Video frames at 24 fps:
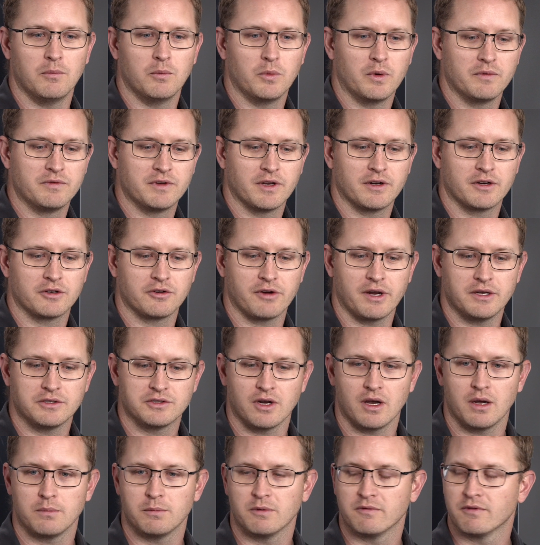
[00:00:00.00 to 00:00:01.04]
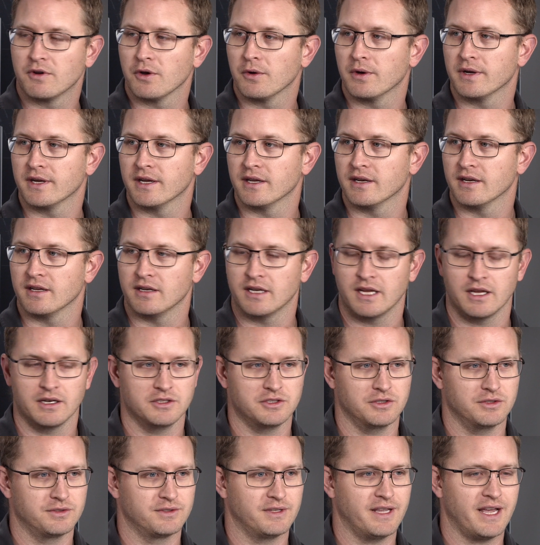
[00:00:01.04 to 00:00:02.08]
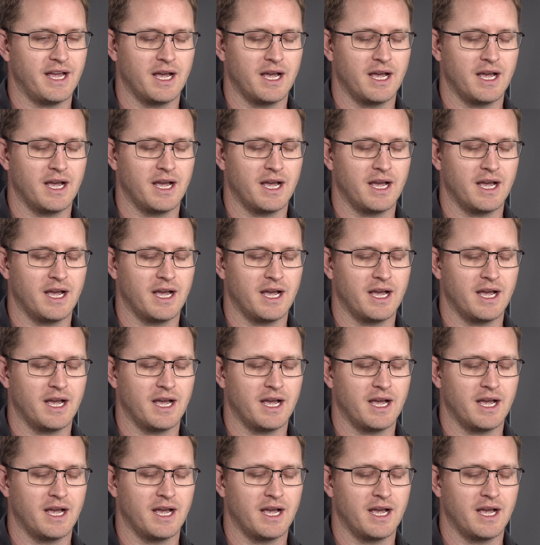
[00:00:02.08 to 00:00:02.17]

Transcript: we've done a great job of going in and just